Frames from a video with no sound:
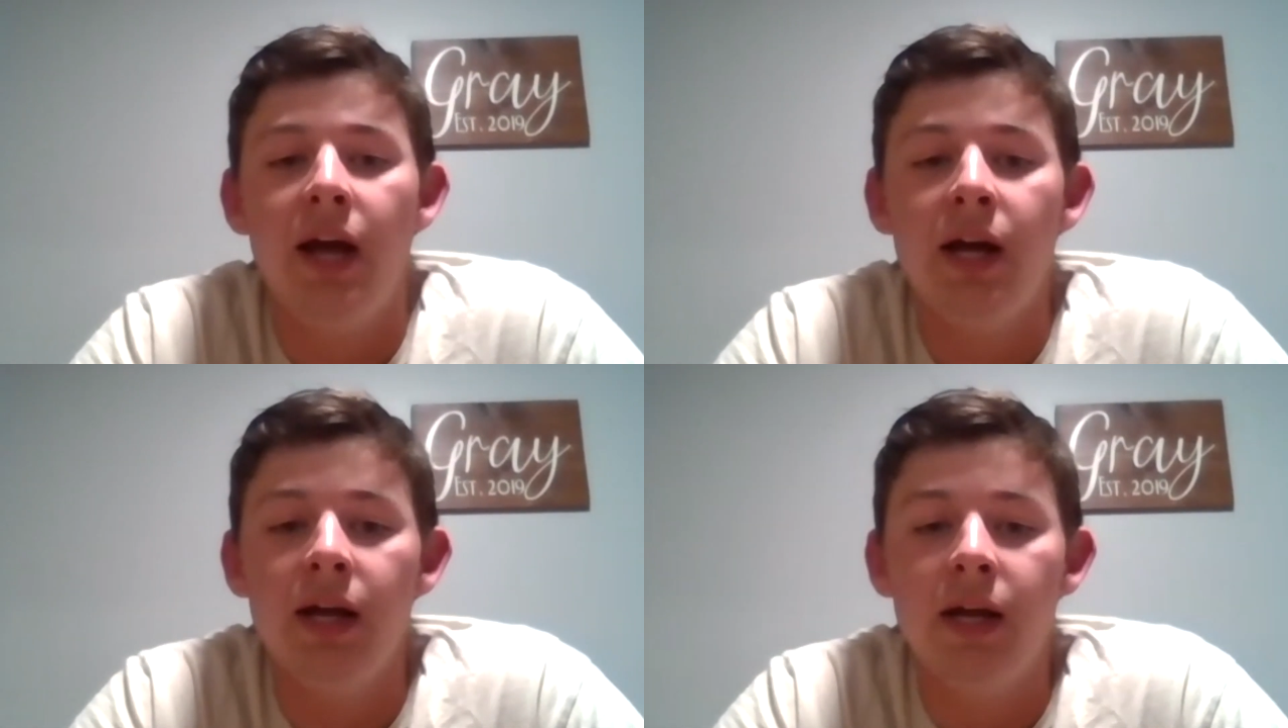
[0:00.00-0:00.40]

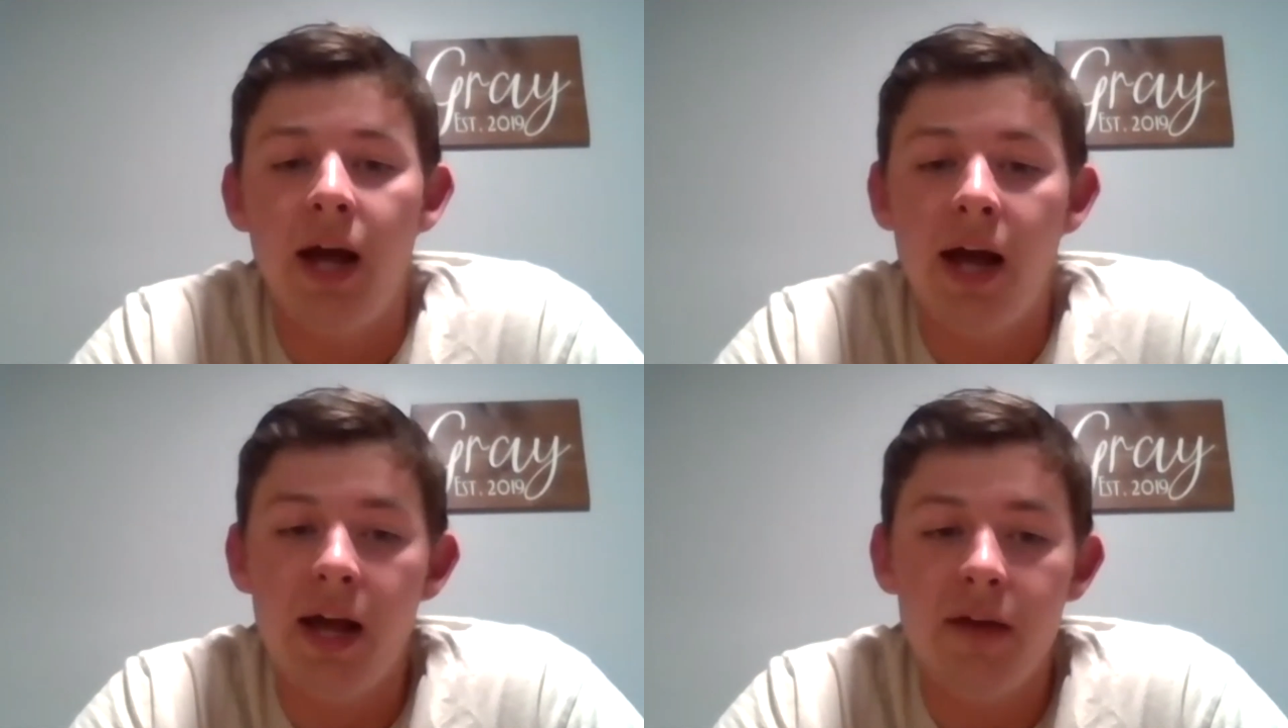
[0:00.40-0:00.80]
Uh,
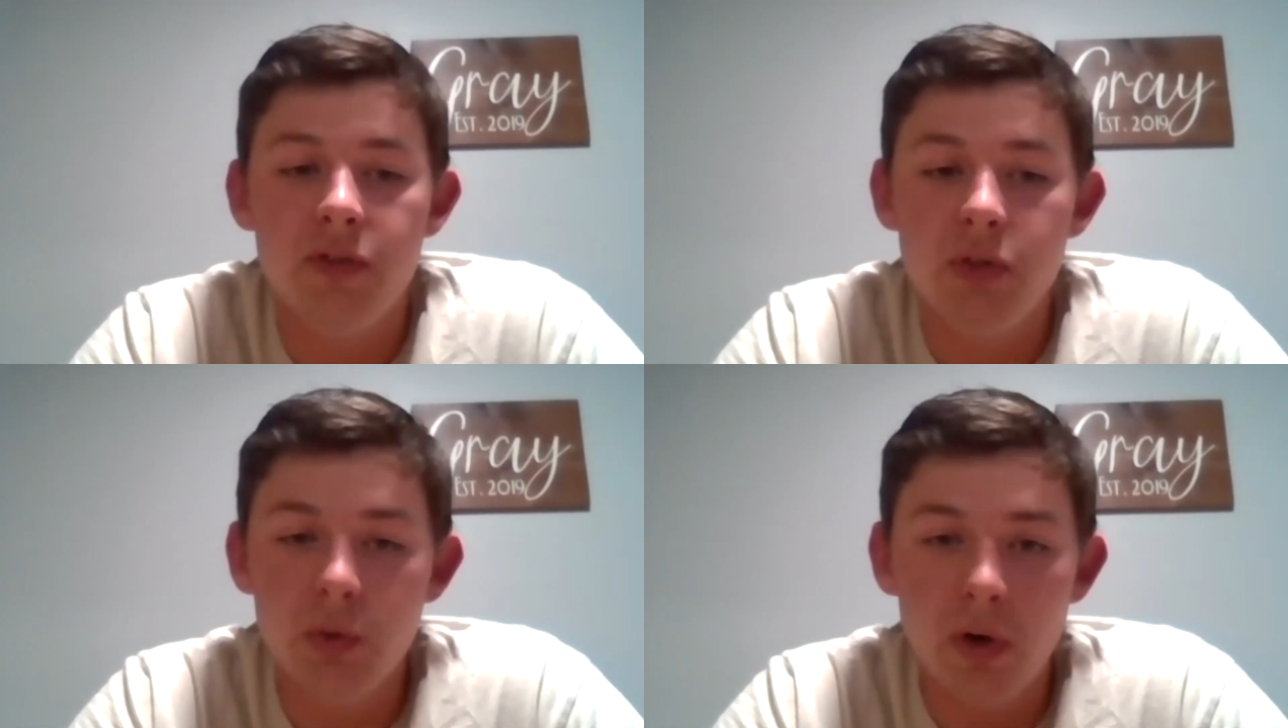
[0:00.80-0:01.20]
I
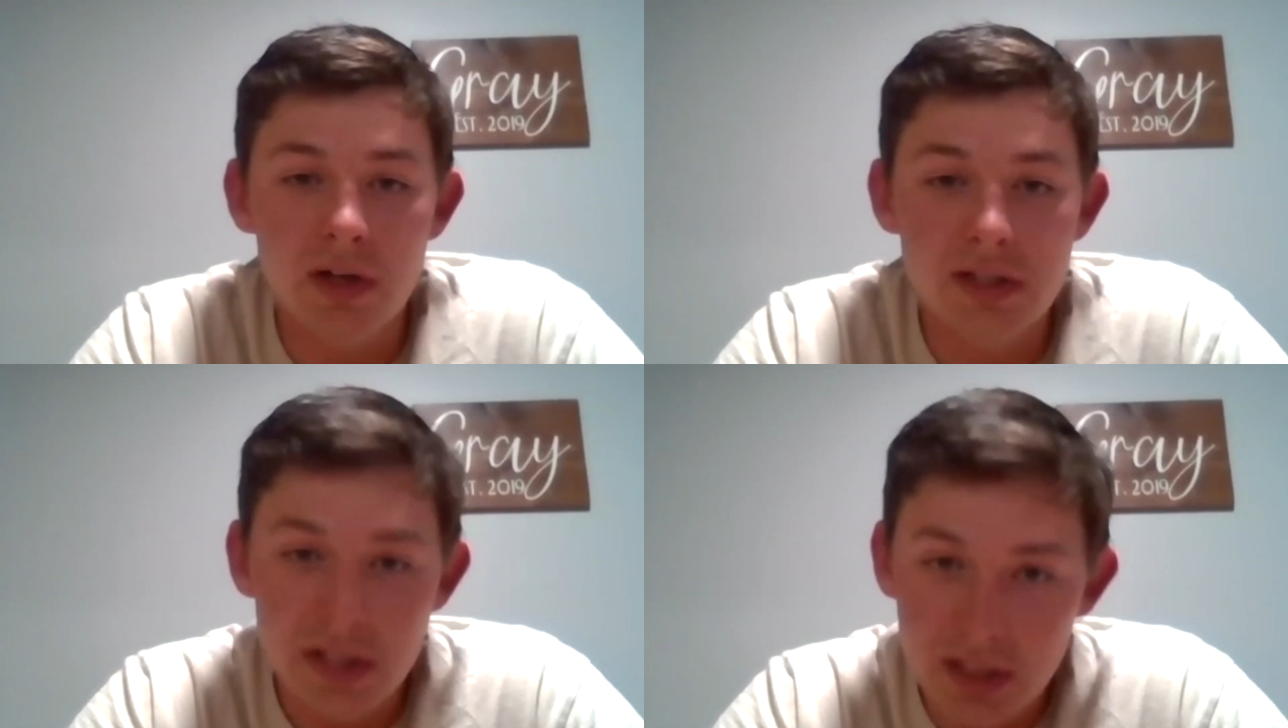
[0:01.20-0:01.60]
have to
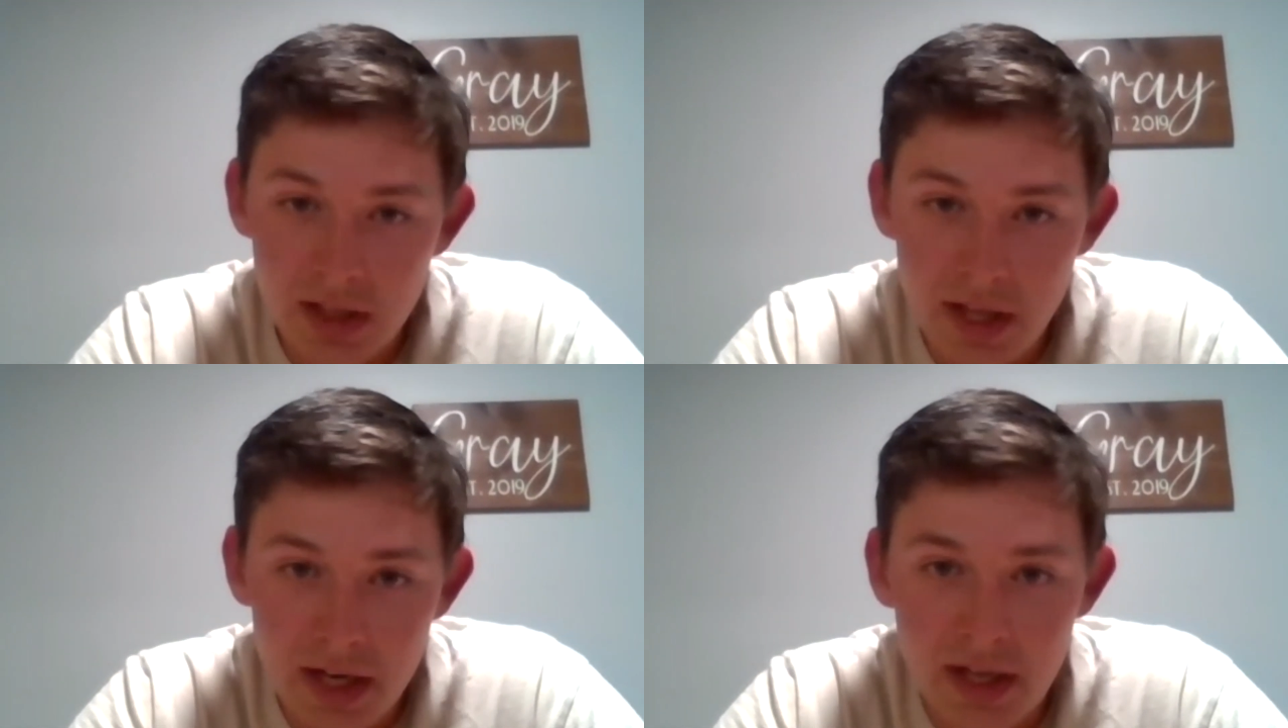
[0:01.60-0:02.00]

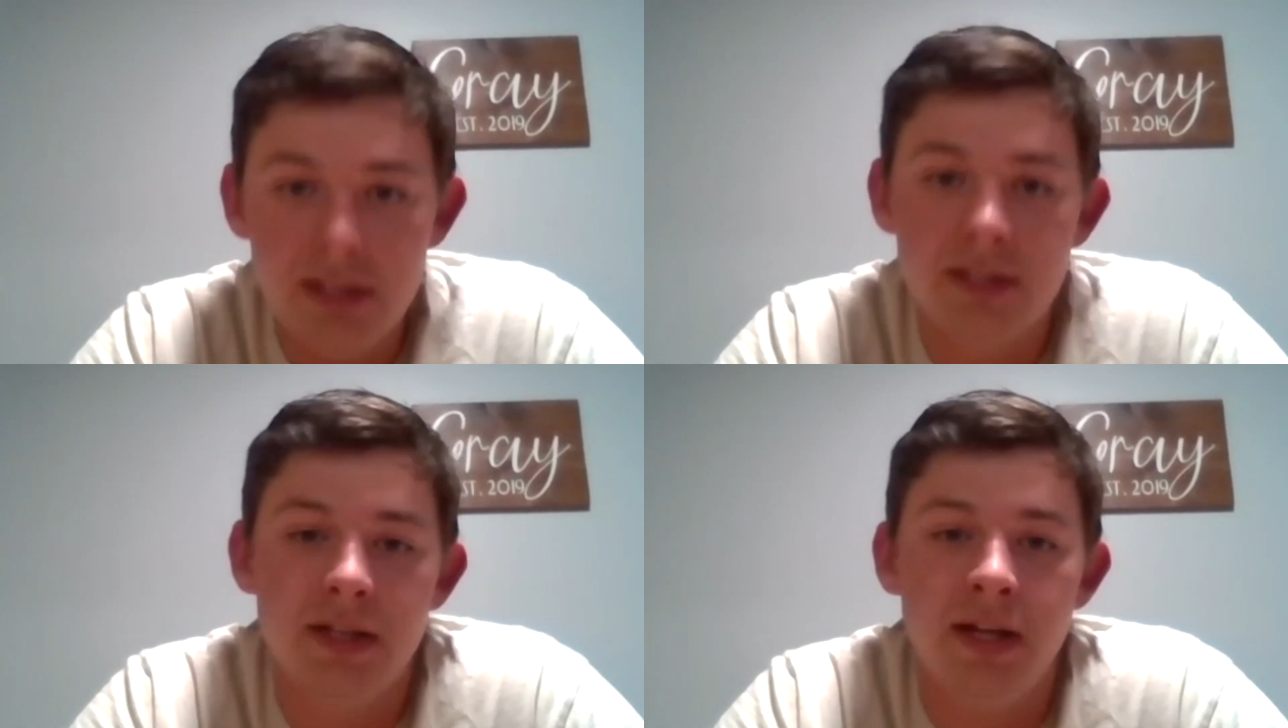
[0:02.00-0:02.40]
articulate
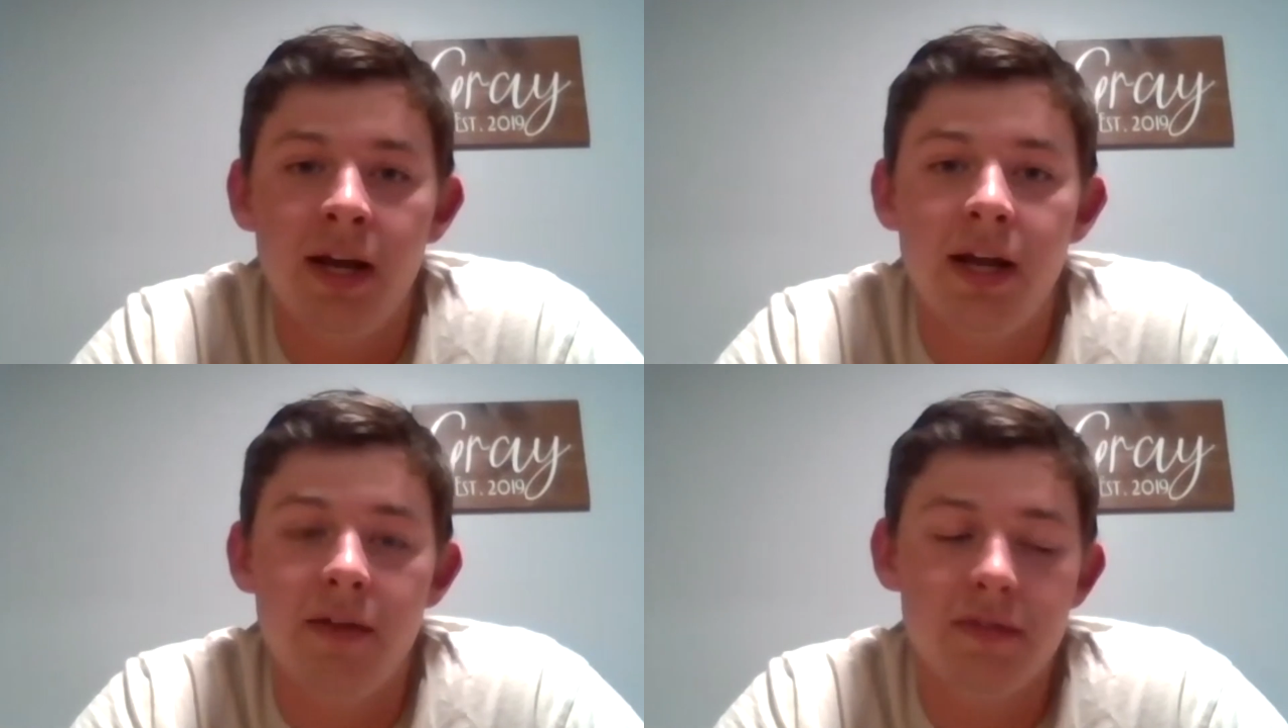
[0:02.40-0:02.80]
it,
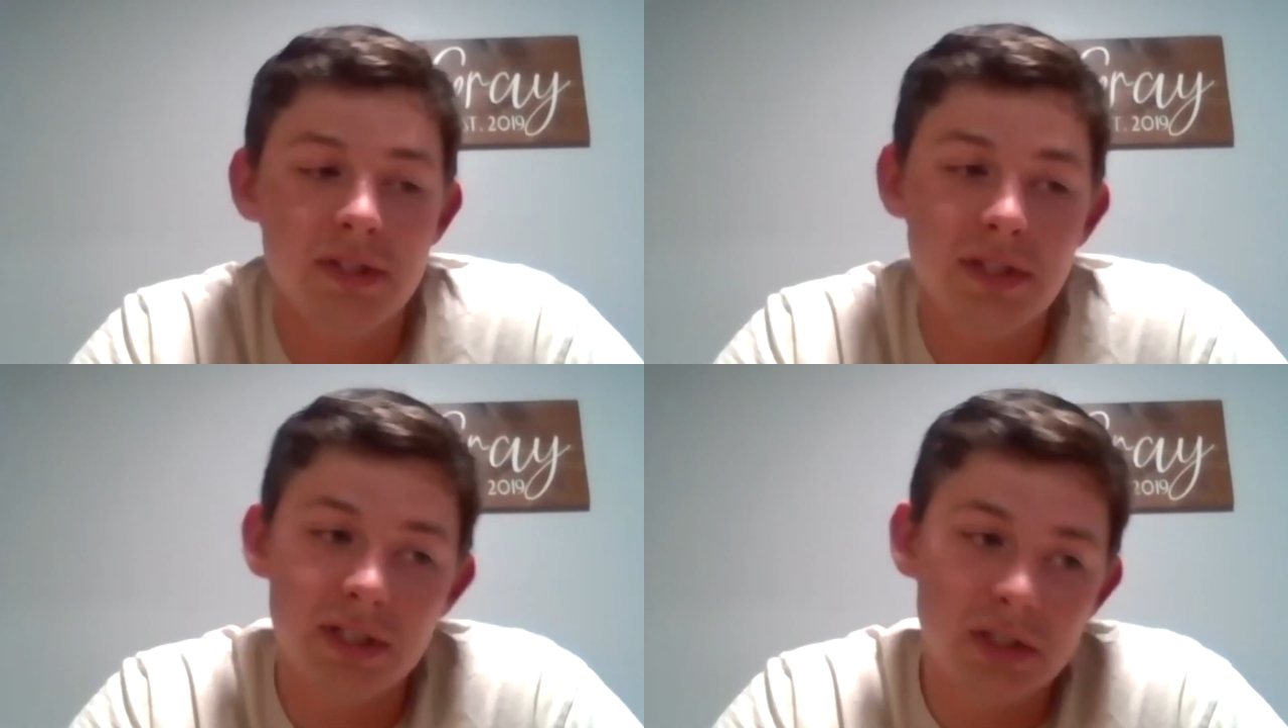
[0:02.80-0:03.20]
I have
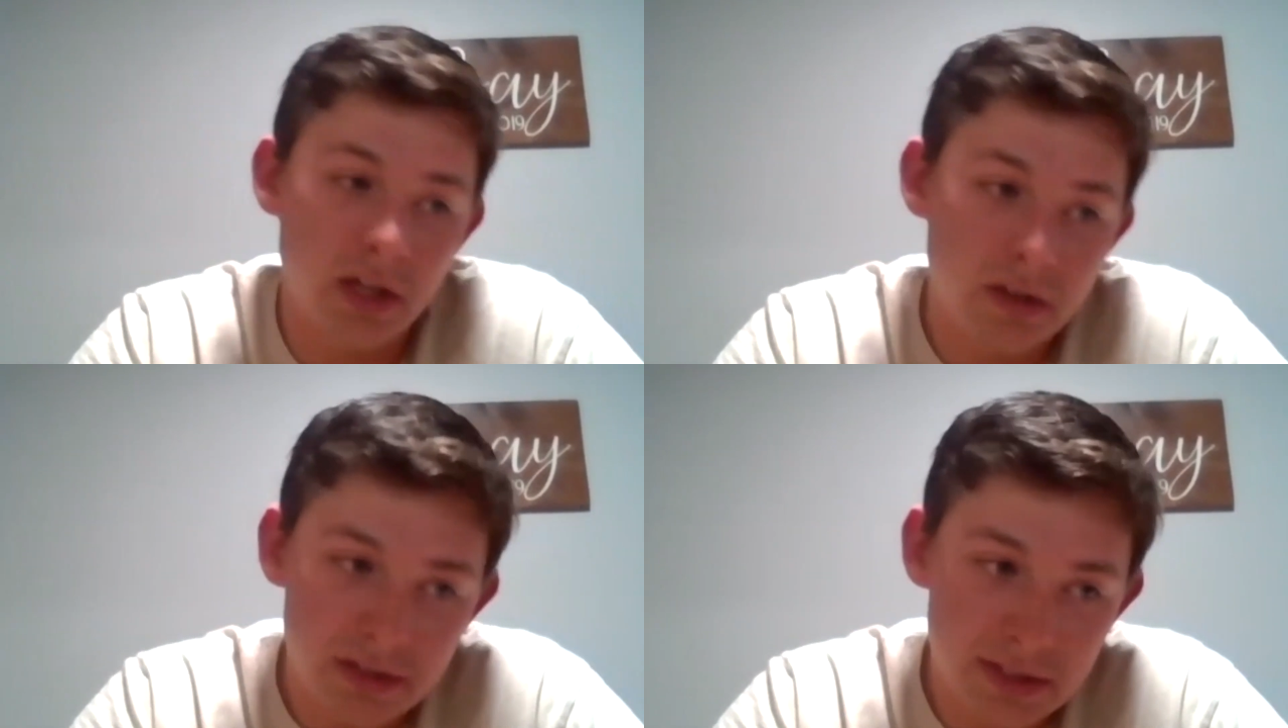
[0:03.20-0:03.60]
to teach
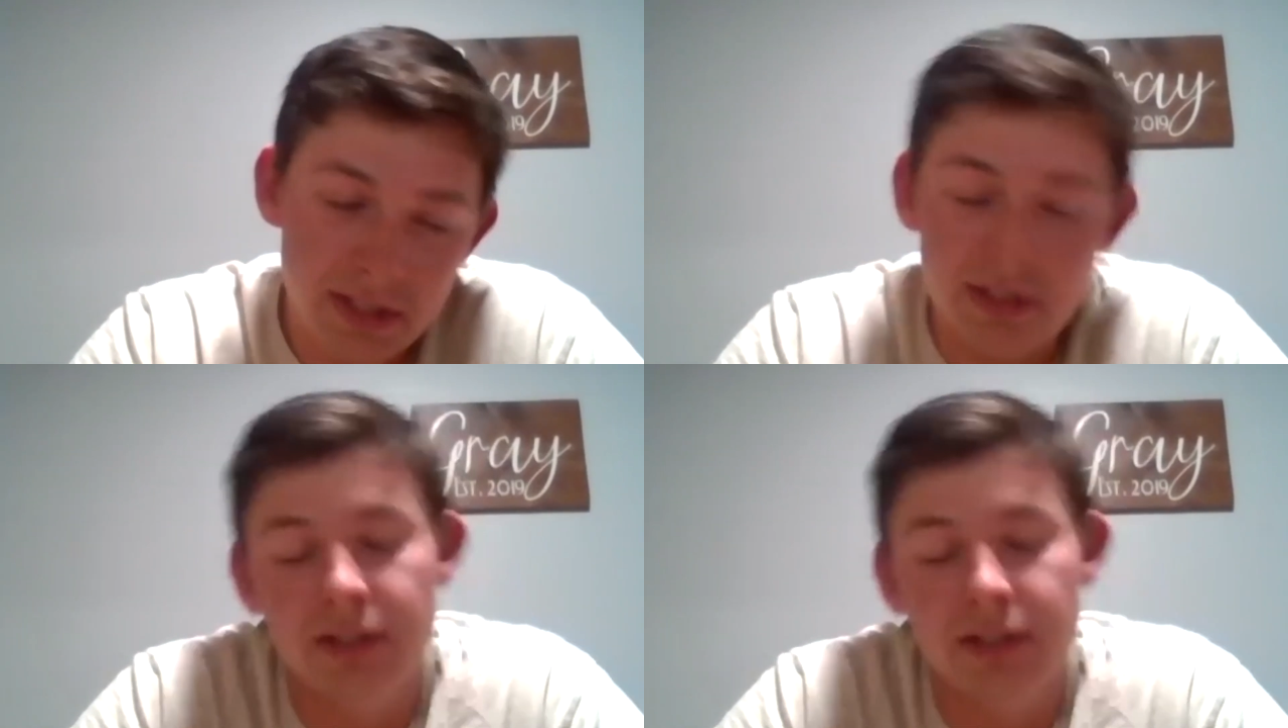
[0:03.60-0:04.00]
others
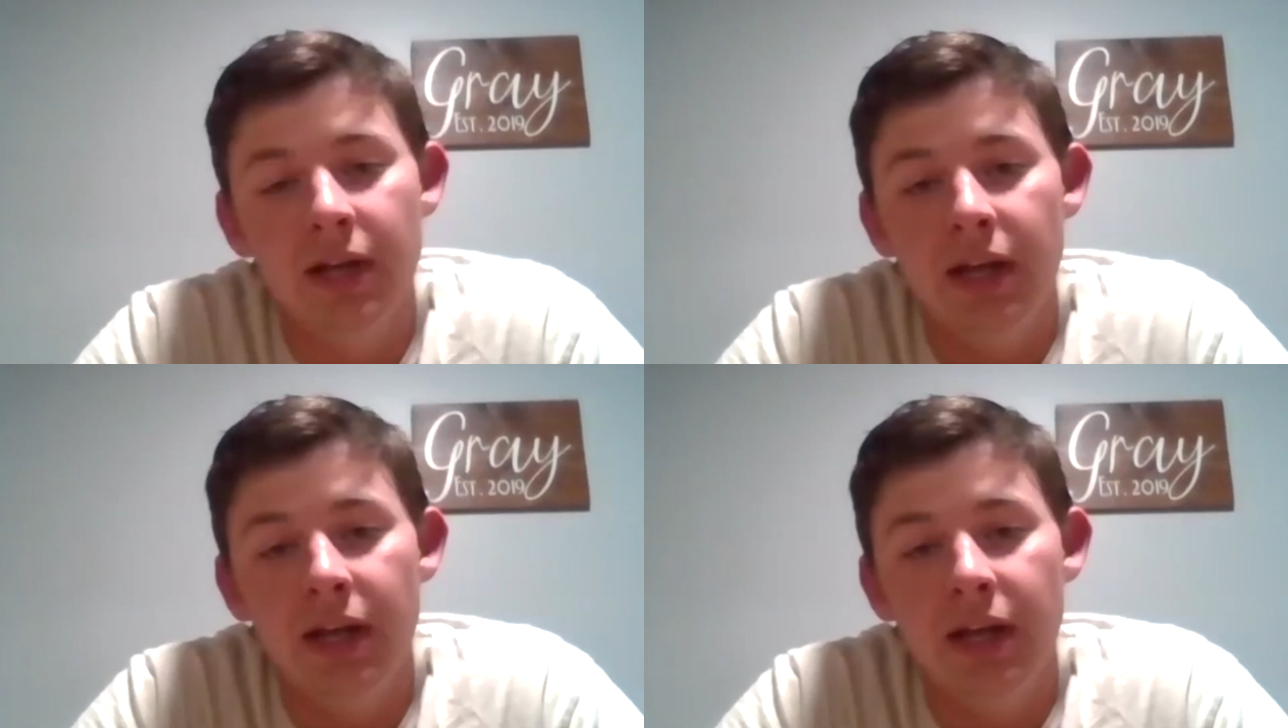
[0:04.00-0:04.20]
it,